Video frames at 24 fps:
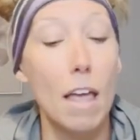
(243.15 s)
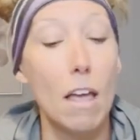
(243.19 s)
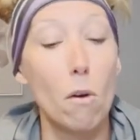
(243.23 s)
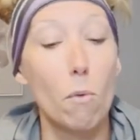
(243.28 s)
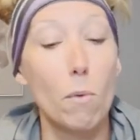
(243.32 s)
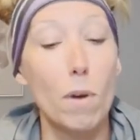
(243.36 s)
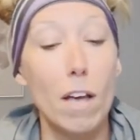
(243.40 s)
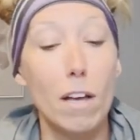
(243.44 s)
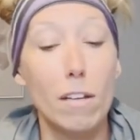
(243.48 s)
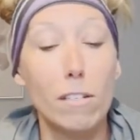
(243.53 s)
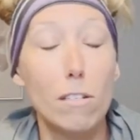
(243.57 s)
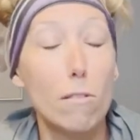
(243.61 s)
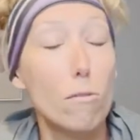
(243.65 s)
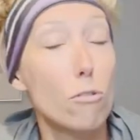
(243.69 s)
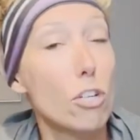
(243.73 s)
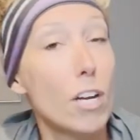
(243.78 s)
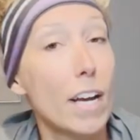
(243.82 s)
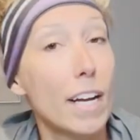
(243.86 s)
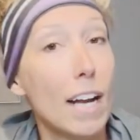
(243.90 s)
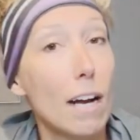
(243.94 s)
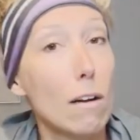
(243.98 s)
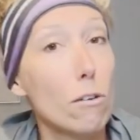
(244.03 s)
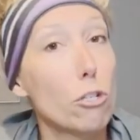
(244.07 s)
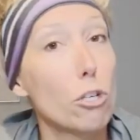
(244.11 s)
We also
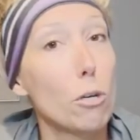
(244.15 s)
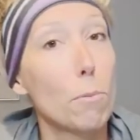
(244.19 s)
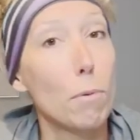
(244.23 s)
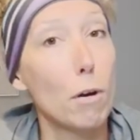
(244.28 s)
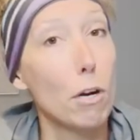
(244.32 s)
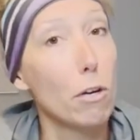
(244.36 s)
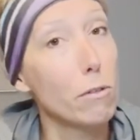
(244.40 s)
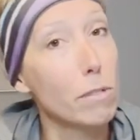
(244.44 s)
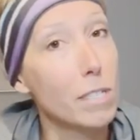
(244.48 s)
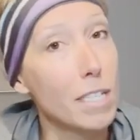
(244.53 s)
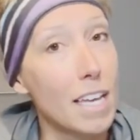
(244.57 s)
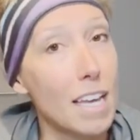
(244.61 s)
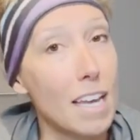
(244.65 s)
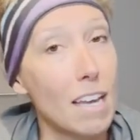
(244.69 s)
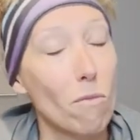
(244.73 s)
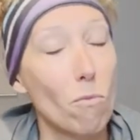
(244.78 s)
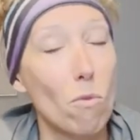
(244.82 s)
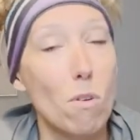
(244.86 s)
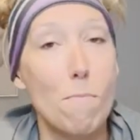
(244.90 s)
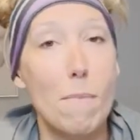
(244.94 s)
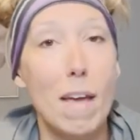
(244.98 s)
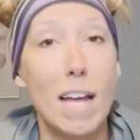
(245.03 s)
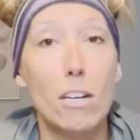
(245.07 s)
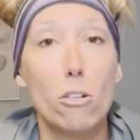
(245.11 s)
check out your protein.
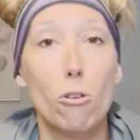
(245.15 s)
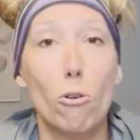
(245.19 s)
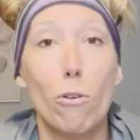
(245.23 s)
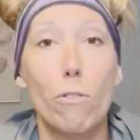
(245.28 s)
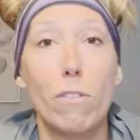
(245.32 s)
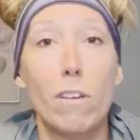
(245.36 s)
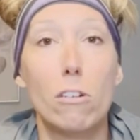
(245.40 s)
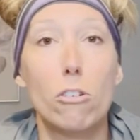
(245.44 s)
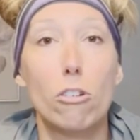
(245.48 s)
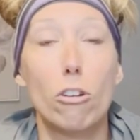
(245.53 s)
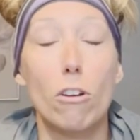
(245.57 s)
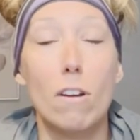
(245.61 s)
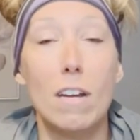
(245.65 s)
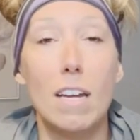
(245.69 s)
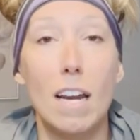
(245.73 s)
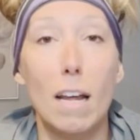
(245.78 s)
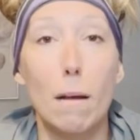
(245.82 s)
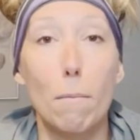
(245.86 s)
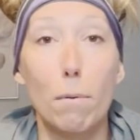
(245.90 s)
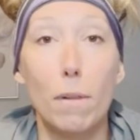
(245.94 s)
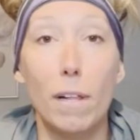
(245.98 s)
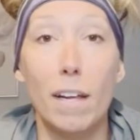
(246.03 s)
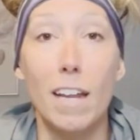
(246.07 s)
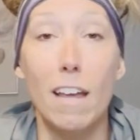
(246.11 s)
We make sure that you're eating
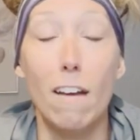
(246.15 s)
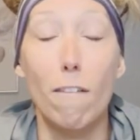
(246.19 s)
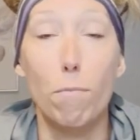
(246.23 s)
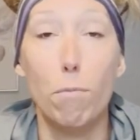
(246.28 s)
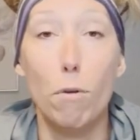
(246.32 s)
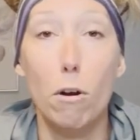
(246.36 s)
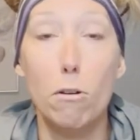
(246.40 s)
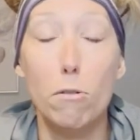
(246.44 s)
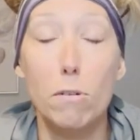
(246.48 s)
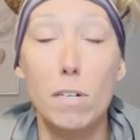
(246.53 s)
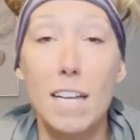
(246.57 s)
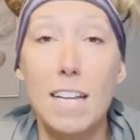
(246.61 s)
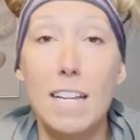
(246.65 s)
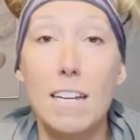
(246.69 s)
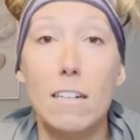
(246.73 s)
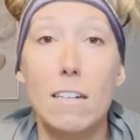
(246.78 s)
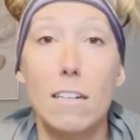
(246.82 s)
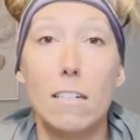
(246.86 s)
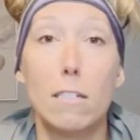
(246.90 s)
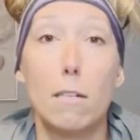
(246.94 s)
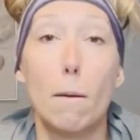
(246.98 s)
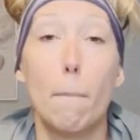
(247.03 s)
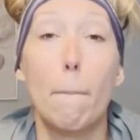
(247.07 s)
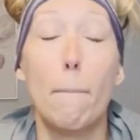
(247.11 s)
plenty of protein to
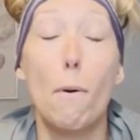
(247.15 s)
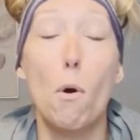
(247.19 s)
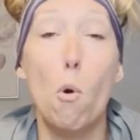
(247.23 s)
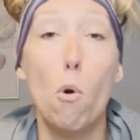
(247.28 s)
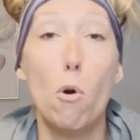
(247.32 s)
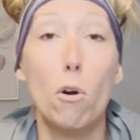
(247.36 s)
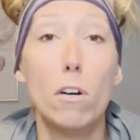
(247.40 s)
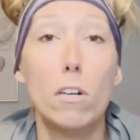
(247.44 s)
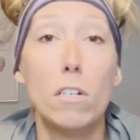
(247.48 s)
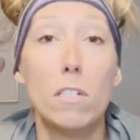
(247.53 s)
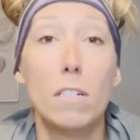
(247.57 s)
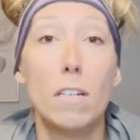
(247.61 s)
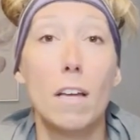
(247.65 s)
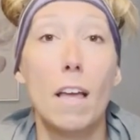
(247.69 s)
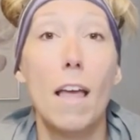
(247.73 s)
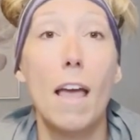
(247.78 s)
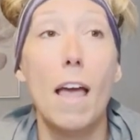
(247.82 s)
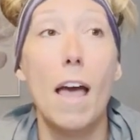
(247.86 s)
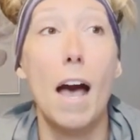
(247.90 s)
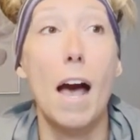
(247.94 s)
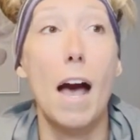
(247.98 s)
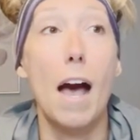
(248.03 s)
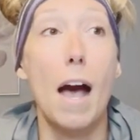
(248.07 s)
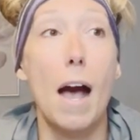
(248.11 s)
support
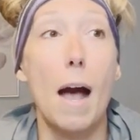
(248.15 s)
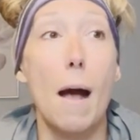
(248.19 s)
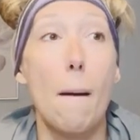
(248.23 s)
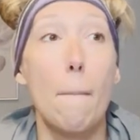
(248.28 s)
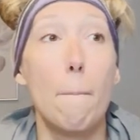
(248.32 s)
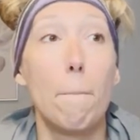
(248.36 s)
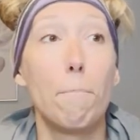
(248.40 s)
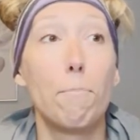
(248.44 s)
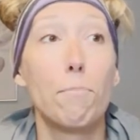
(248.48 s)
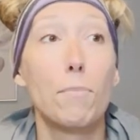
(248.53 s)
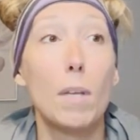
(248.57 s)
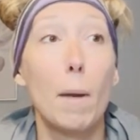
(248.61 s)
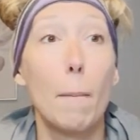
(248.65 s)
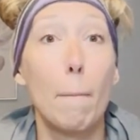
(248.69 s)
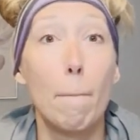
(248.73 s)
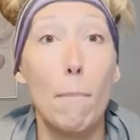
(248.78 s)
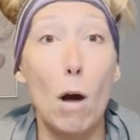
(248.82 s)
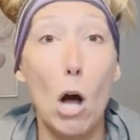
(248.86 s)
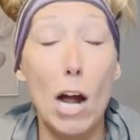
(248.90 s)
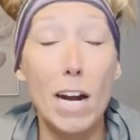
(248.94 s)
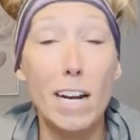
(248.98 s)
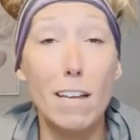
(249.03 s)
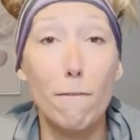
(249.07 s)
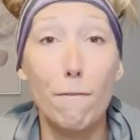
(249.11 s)

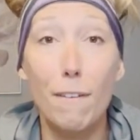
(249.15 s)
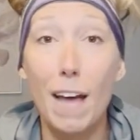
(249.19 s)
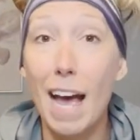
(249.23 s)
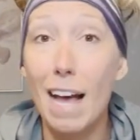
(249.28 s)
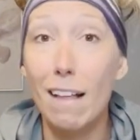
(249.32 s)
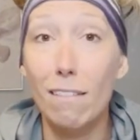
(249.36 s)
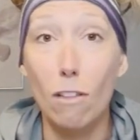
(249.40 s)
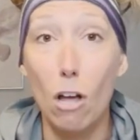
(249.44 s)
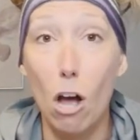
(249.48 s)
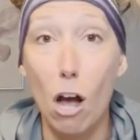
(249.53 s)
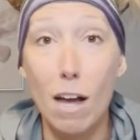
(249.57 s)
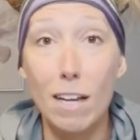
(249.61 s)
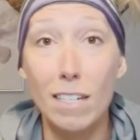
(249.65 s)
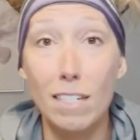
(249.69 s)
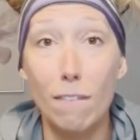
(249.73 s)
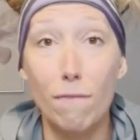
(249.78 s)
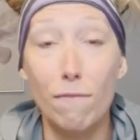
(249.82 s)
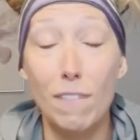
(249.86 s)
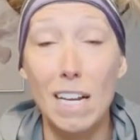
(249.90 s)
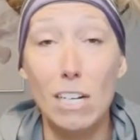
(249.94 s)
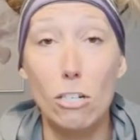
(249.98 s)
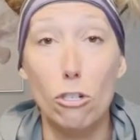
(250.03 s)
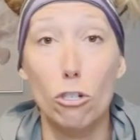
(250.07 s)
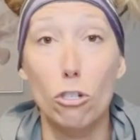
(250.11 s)
body fat loss, if
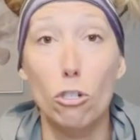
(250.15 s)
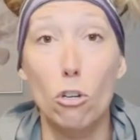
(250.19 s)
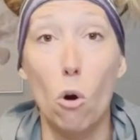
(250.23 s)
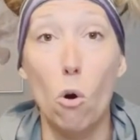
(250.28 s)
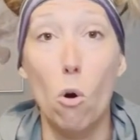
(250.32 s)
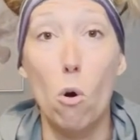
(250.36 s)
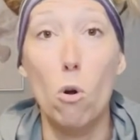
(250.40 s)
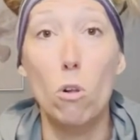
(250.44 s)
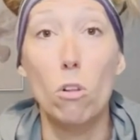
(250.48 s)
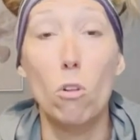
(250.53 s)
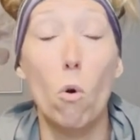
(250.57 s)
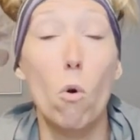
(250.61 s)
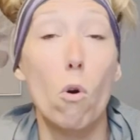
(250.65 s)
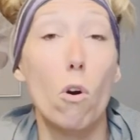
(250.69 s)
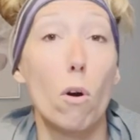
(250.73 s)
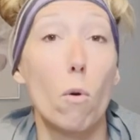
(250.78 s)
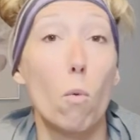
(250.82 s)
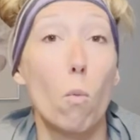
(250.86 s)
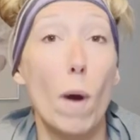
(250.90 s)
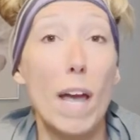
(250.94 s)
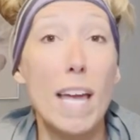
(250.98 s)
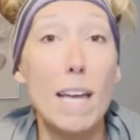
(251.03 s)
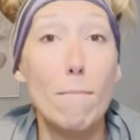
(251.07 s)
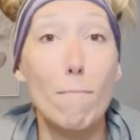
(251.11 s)
that's your goal, or
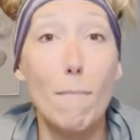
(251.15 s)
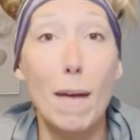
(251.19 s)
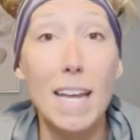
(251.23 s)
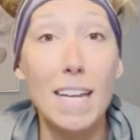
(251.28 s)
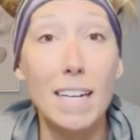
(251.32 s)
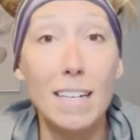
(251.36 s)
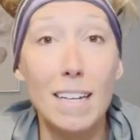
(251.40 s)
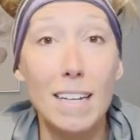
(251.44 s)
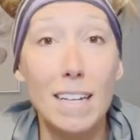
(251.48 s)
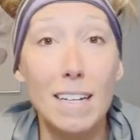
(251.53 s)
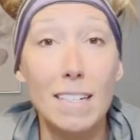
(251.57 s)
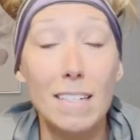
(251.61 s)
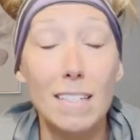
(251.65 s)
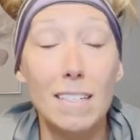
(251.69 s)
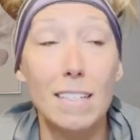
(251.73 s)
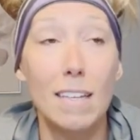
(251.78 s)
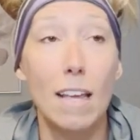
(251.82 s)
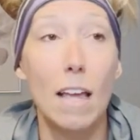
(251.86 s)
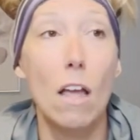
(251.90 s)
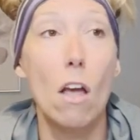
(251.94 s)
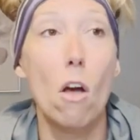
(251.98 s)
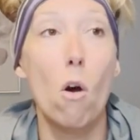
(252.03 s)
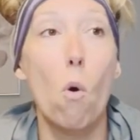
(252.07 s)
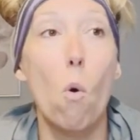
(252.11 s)
weight maintenance,
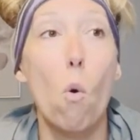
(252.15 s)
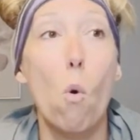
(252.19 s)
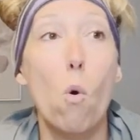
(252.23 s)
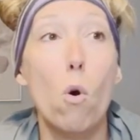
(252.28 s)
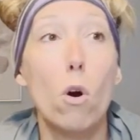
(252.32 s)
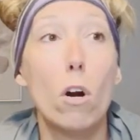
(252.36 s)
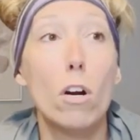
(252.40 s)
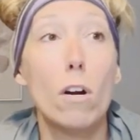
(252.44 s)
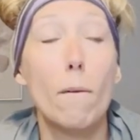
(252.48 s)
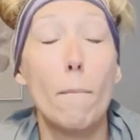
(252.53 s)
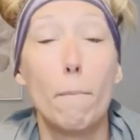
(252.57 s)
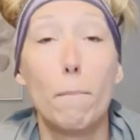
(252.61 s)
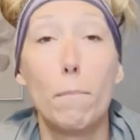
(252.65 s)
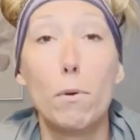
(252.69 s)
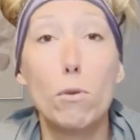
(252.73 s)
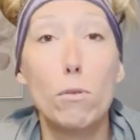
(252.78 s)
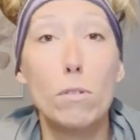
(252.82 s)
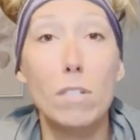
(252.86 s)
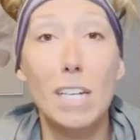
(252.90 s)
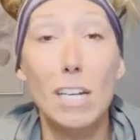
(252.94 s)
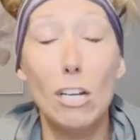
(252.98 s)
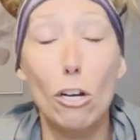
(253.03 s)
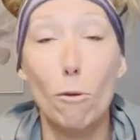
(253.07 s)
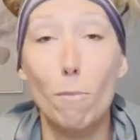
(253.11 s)
or
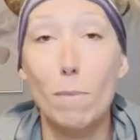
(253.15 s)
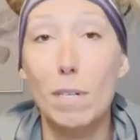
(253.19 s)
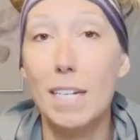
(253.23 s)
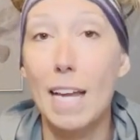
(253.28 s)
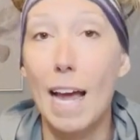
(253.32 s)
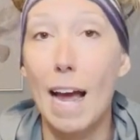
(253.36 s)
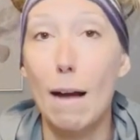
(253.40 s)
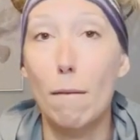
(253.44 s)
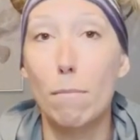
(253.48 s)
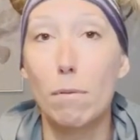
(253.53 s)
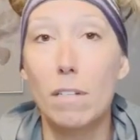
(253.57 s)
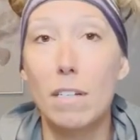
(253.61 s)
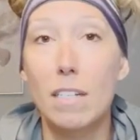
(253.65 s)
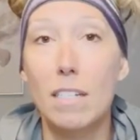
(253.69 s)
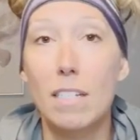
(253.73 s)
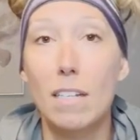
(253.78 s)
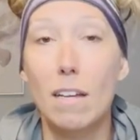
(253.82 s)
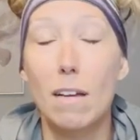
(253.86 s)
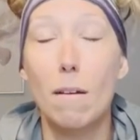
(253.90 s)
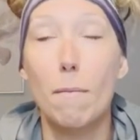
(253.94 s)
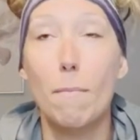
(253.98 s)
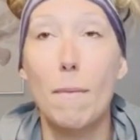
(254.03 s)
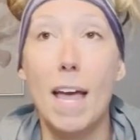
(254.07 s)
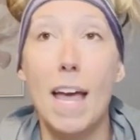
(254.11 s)
boosting your
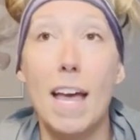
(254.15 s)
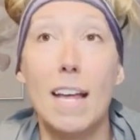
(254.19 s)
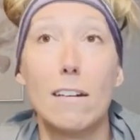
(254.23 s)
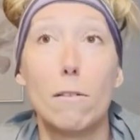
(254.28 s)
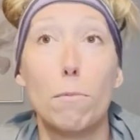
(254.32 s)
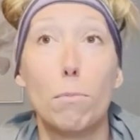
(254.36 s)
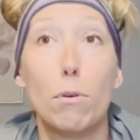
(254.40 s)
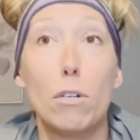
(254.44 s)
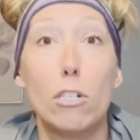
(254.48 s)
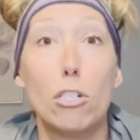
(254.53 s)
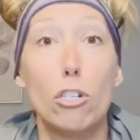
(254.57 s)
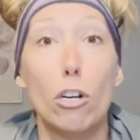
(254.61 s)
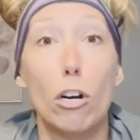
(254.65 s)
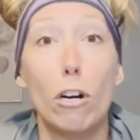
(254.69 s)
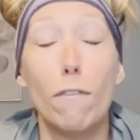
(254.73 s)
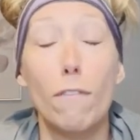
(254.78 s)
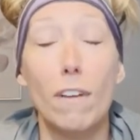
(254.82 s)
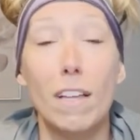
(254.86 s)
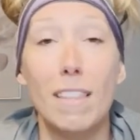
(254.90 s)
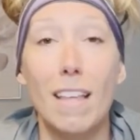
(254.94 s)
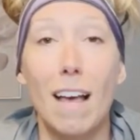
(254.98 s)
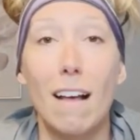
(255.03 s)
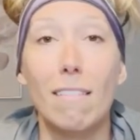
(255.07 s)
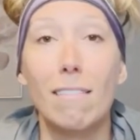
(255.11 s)
metabolism and
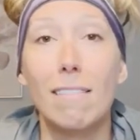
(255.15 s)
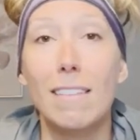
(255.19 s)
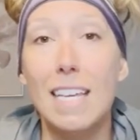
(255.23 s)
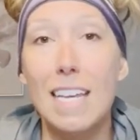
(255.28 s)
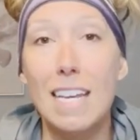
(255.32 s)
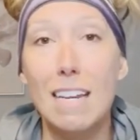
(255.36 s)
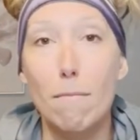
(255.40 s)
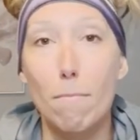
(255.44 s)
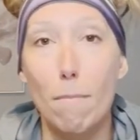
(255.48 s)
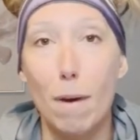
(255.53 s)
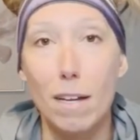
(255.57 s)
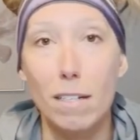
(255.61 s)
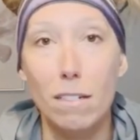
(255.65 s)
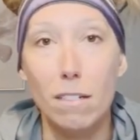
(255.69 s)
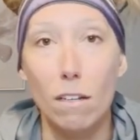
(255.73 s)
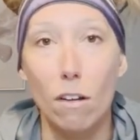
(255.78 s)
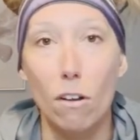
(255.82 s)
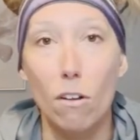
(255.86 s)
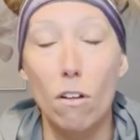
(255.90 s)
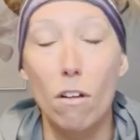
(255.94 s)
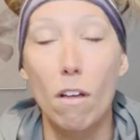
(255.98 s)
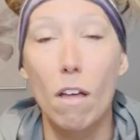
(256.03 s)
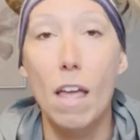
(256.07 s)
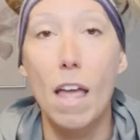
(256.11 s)
preserving that lean
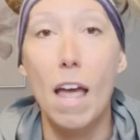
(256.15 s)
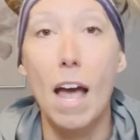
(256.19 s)
muscle.